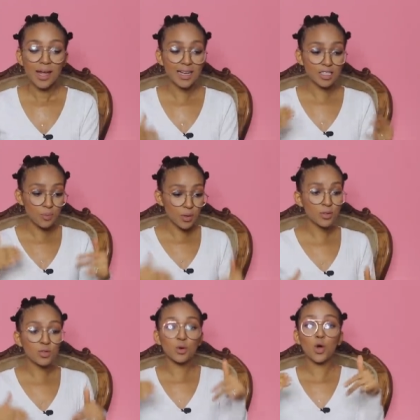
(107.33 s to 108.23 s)
As a
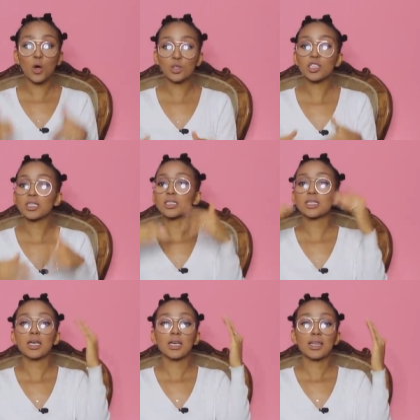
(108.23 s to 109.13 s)
person who
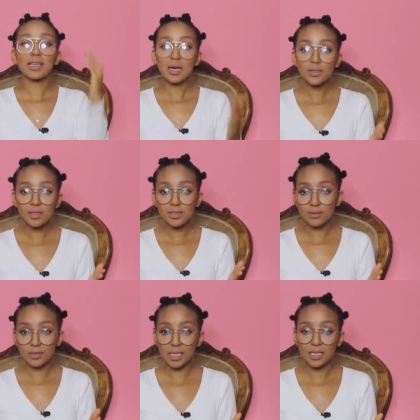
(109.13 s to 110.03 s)
coaches thousands
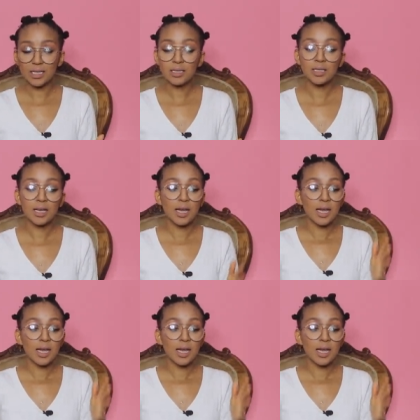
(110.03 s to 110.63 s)
of ladies,